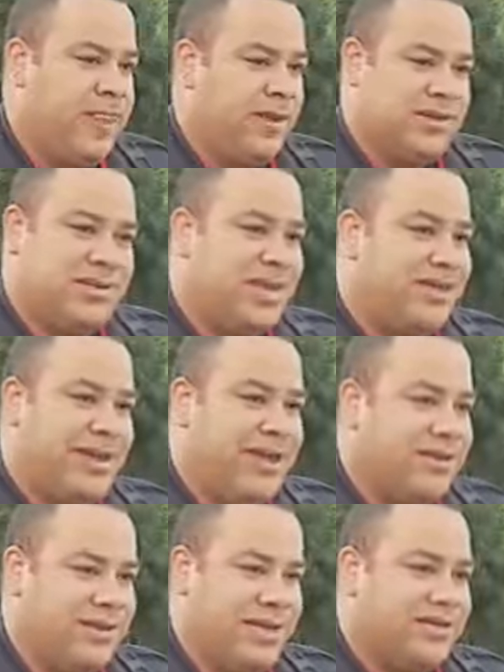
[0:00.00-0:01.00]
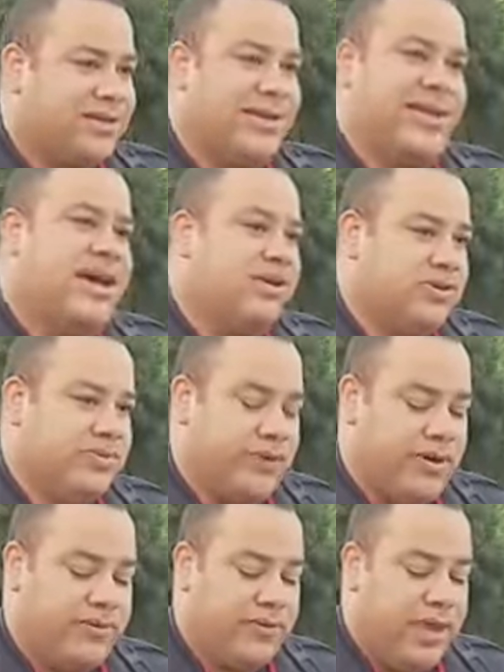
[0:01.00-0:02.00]
There's nothing out there that's concussion
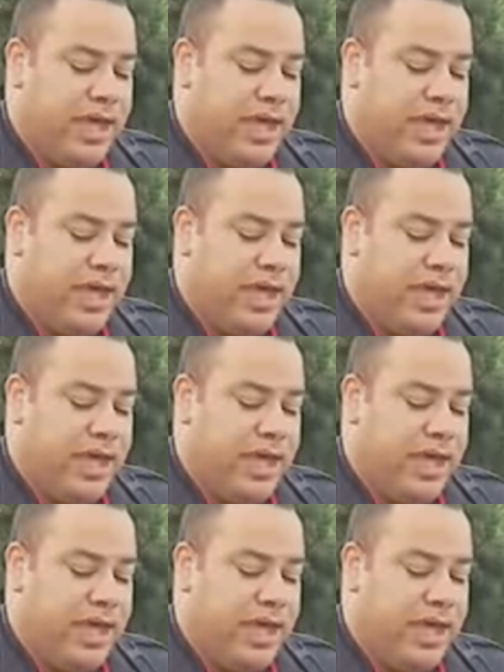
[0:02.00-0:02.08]
proof.